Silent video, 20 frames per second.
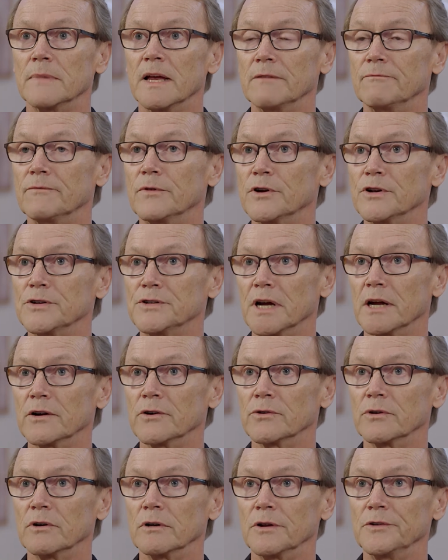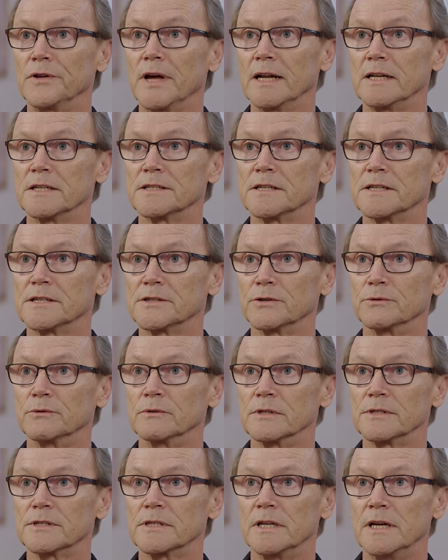and very general analysis
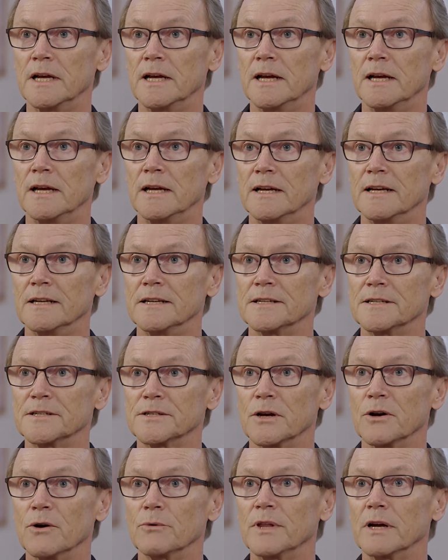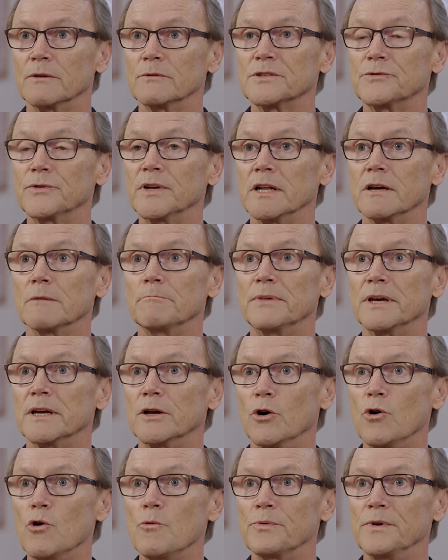tools. So there was really a big
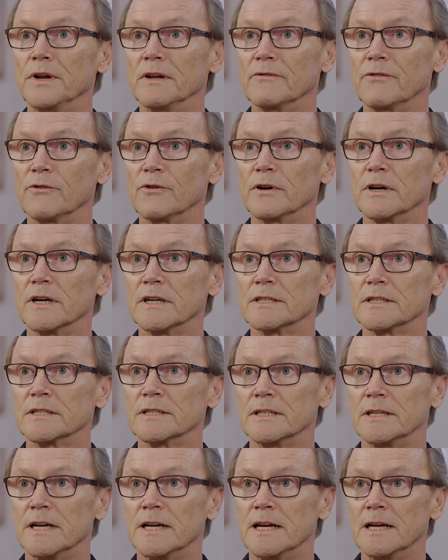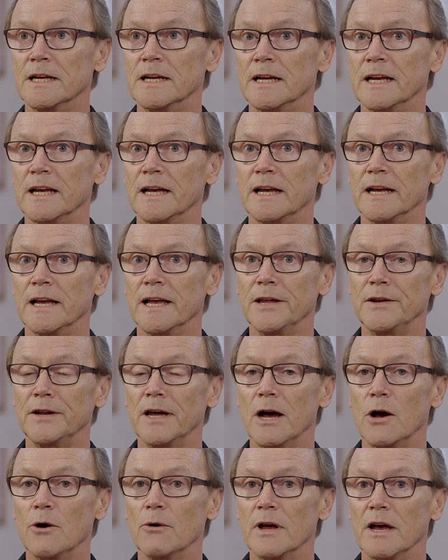opening for us. Yeah. And
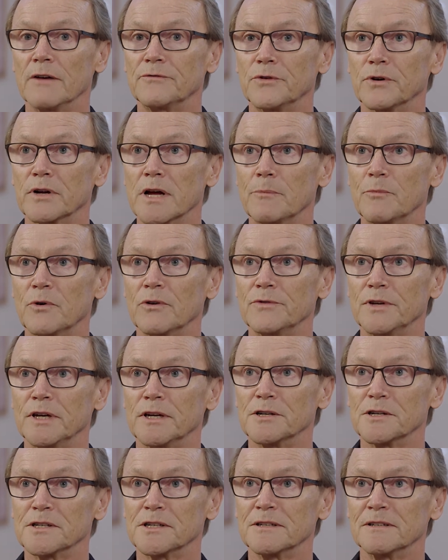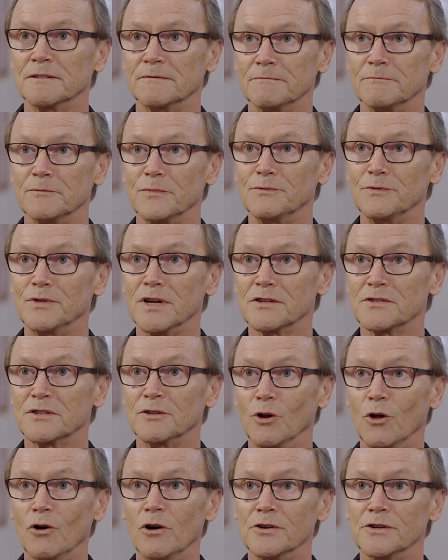now, after a couple of years, we've just
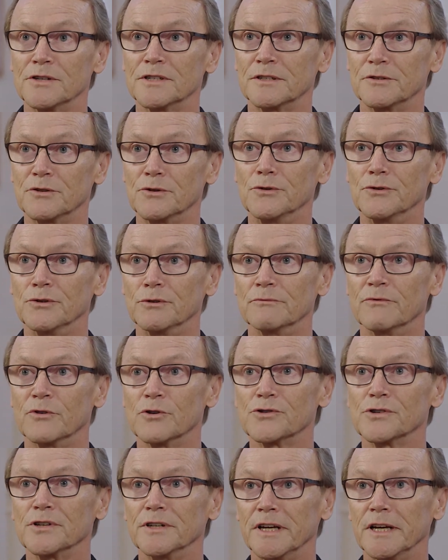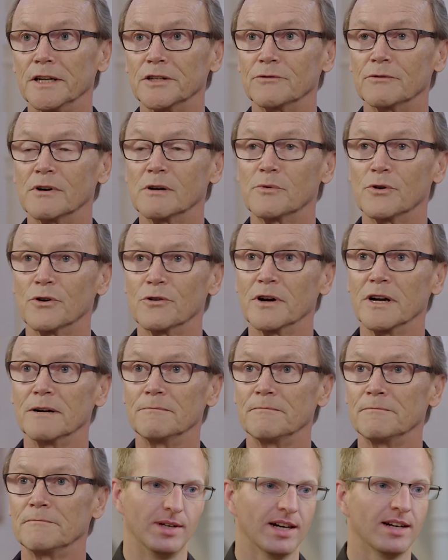launched the new version 8 of our
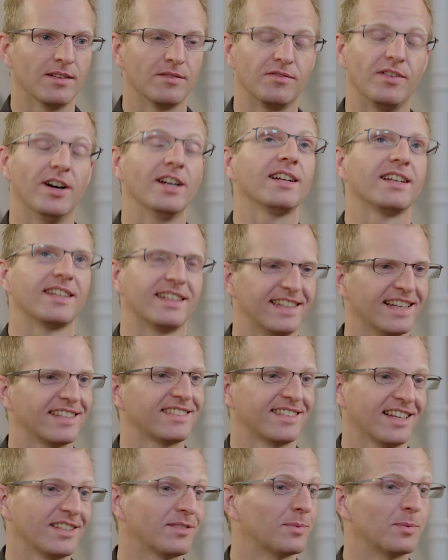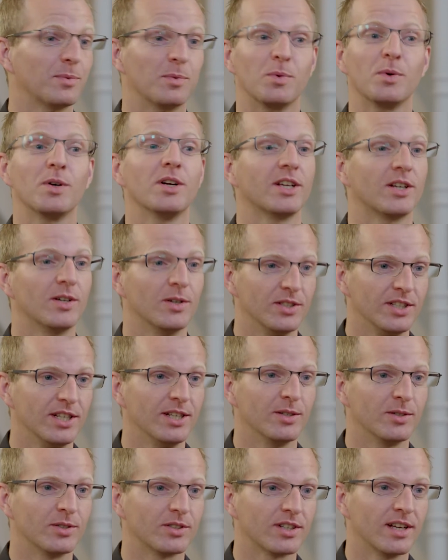program. Yeah, finally, that's, that's really good
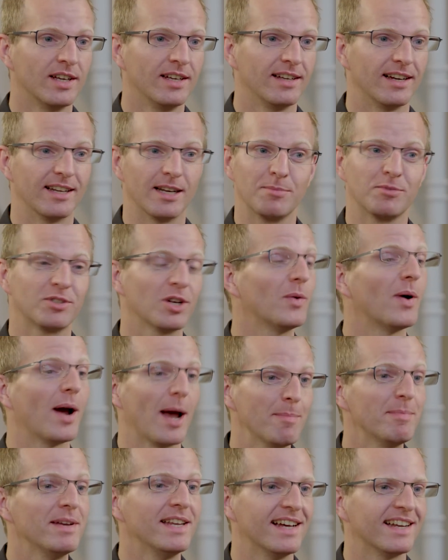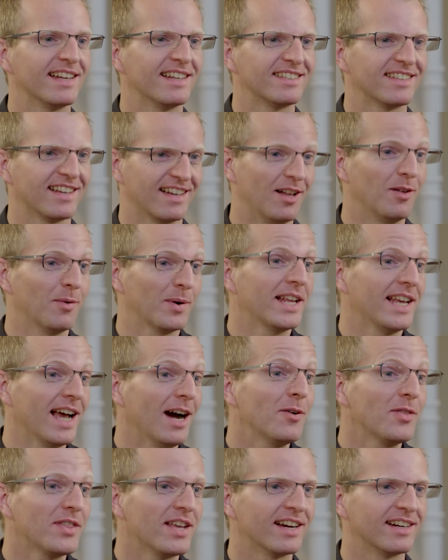news. And I'm so happy that it's already
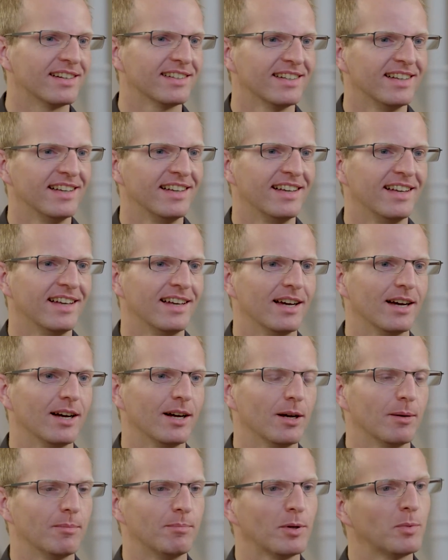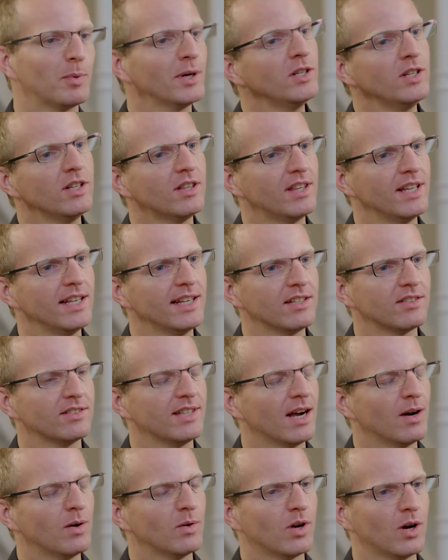out there. Um, but what do you think is
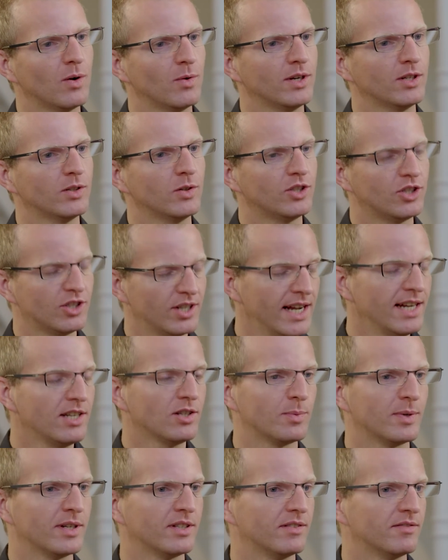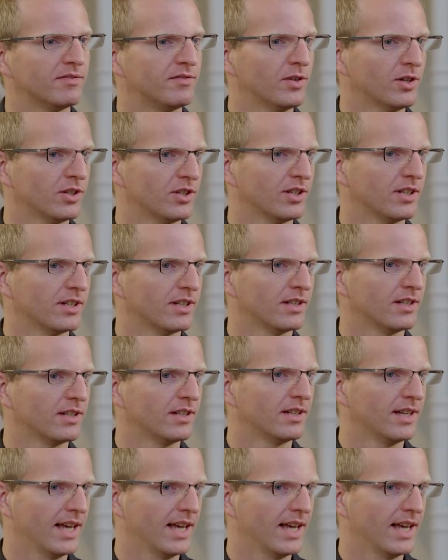now going to change with version